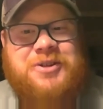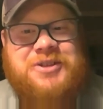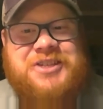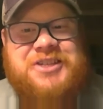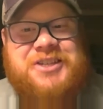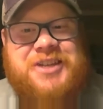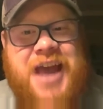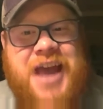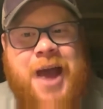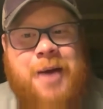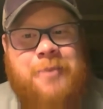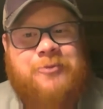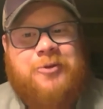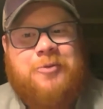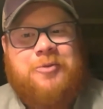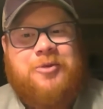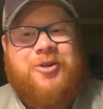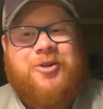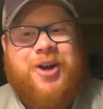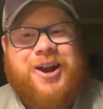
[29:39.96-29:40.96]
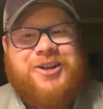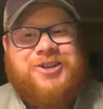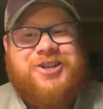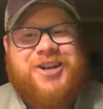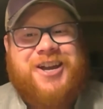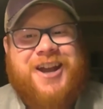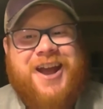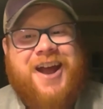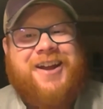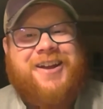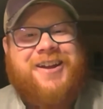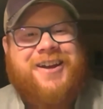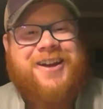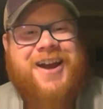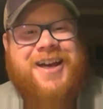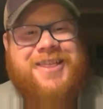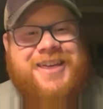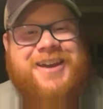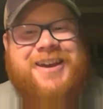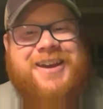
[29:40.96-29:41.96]
scamp from Greenwich, Connecticut.
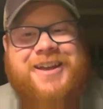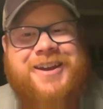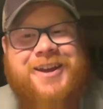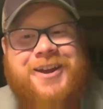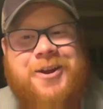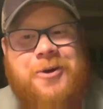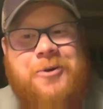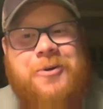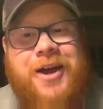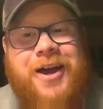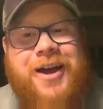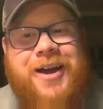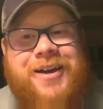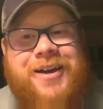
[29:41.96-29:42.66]
I think he did okay.